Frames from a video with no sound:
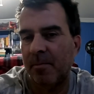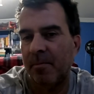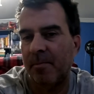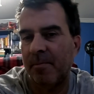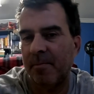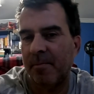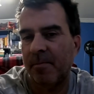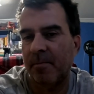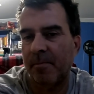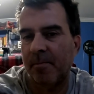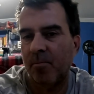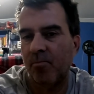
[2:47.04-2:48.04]

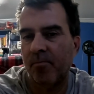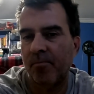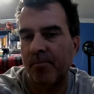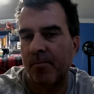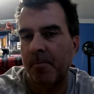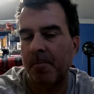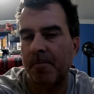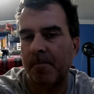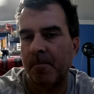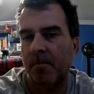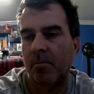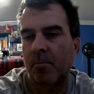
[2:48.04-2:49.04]

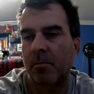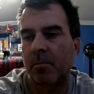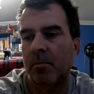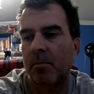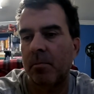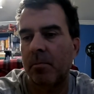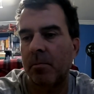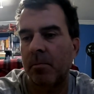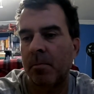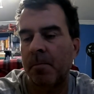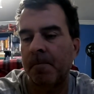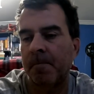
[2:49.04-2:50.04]

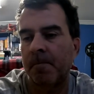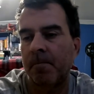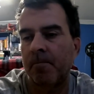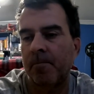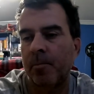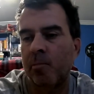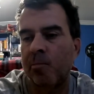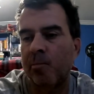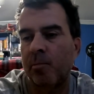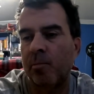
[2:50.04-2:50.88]
(not speaking)